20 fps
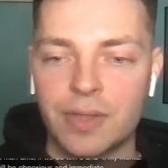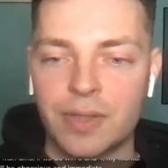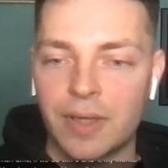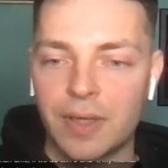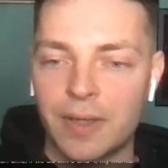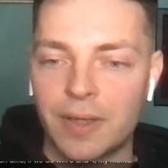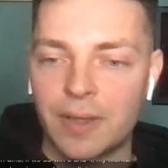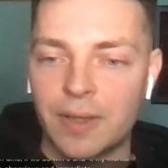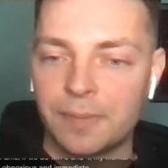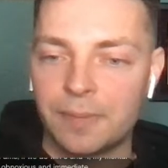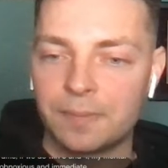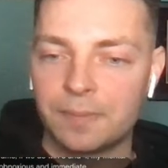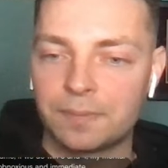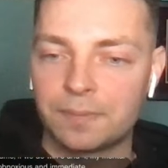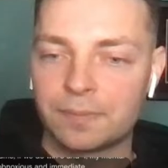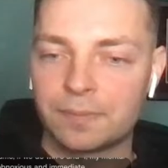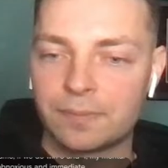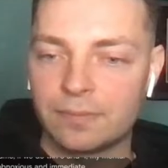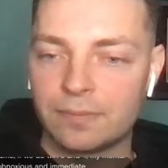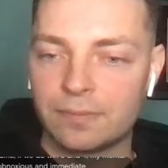his
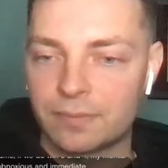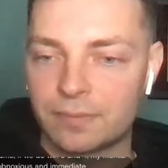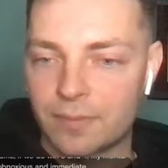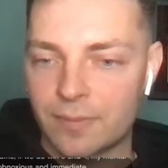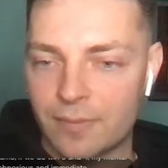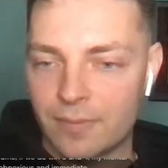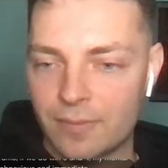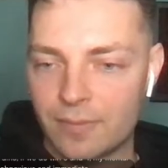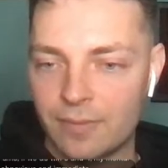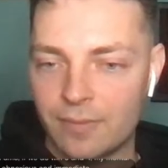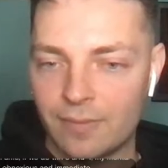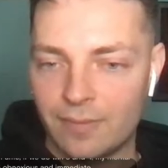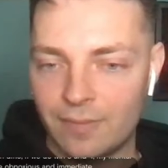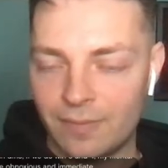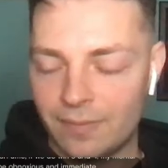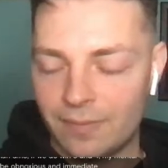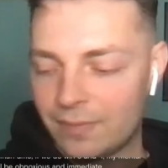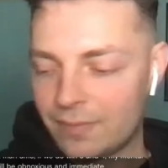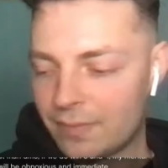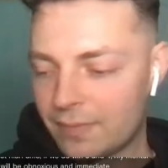existence out there just
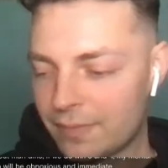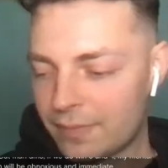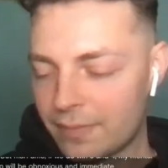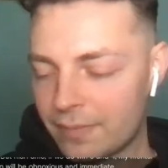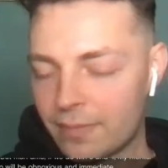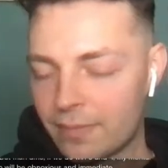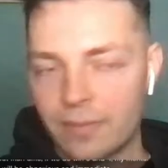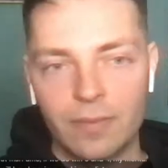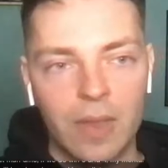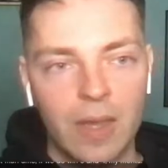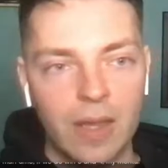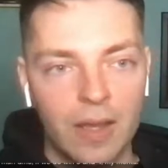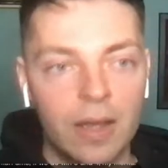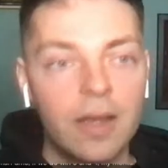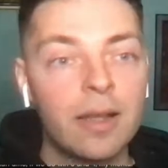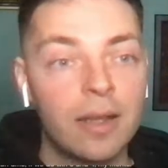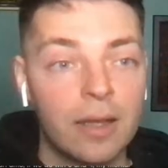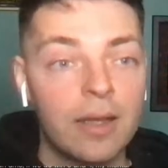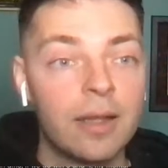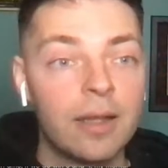like changes the whole
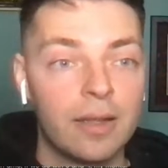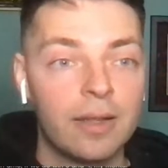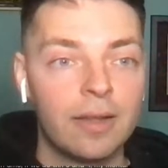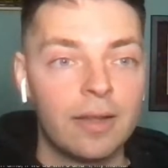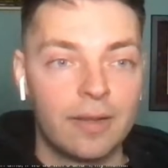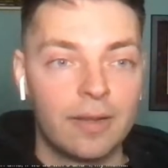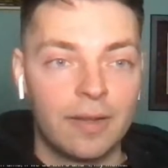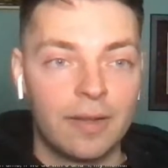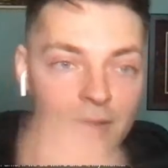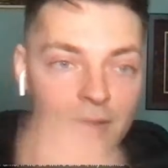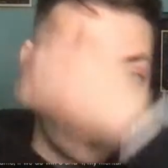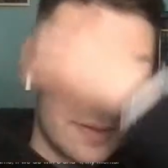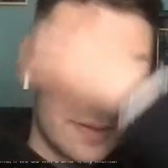geometry of the court.